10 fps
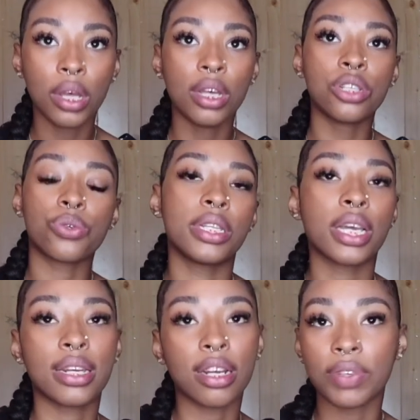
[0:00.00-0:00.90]
so I look
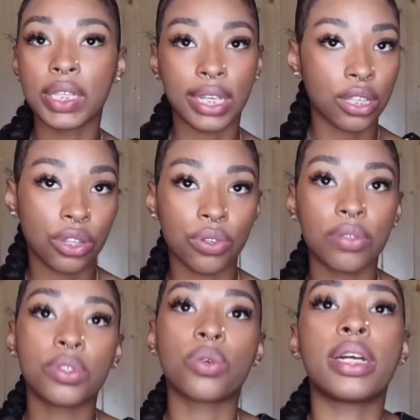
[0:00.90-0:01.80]
at everything at the thrift
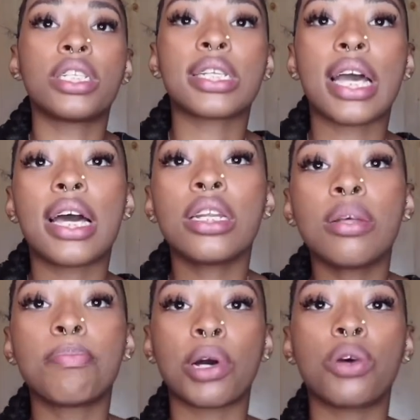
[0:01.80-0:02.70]
so I just added the
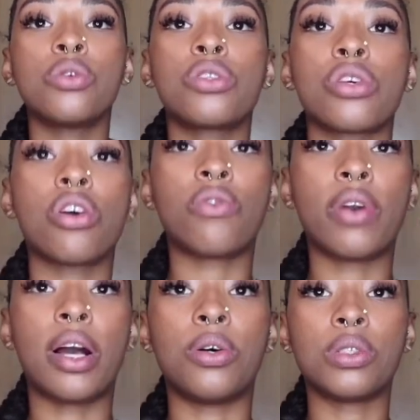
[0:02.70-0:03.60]
belt
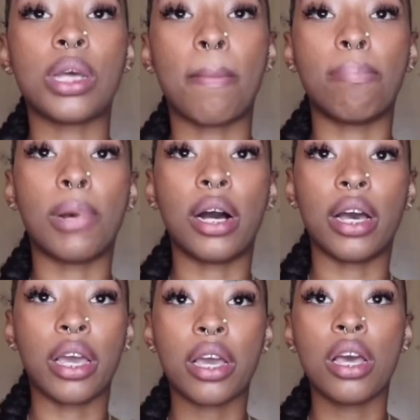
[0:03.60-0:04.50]
around my